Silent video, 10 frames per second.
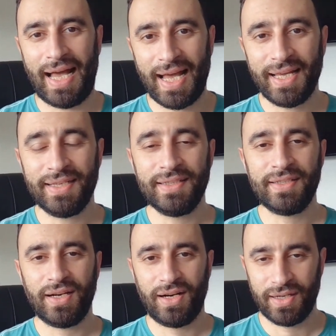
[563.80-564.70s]

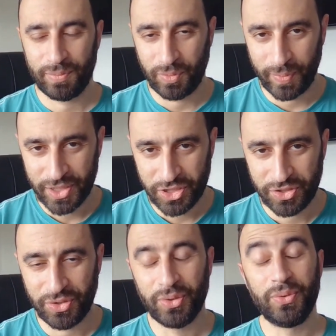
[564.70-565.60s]
And I will
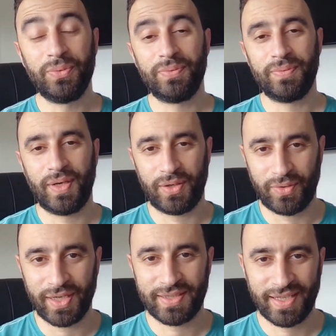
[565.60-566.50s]
wish you a
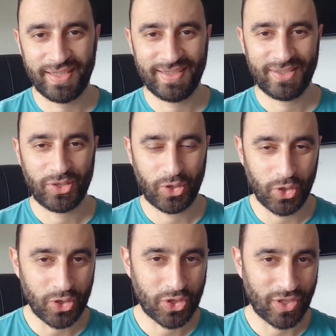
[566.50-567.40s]
great day,
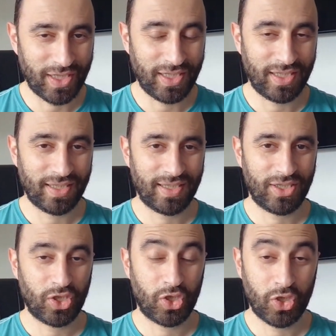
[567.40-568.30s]
good trading,
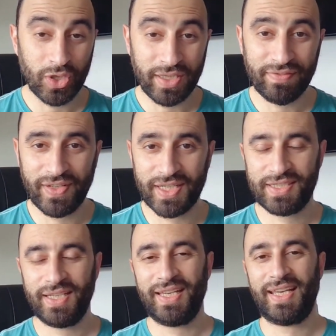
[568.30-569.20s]
good
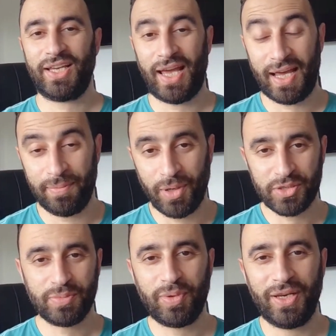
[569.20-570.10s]
investing, and
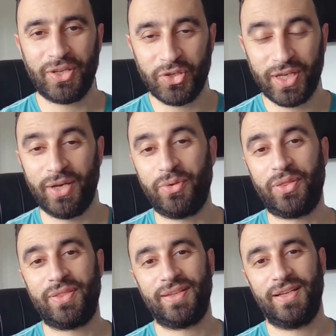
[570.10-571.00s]
most importantly, good
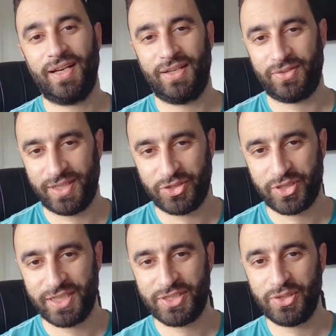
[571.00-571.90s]
health. And I'll catch
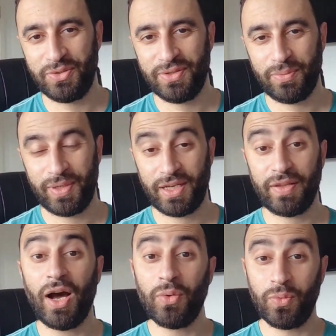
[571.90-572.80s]
you again soon with
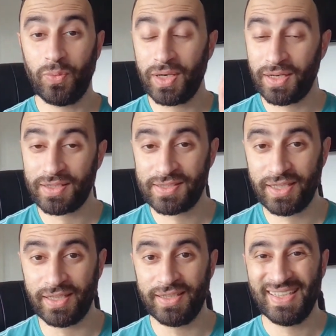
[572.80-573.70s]
another. Oh, one last
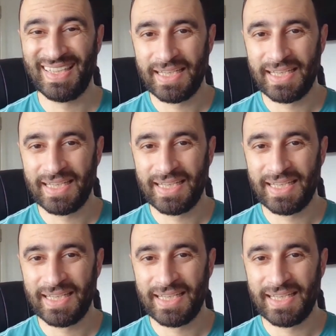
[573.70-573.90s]
thing.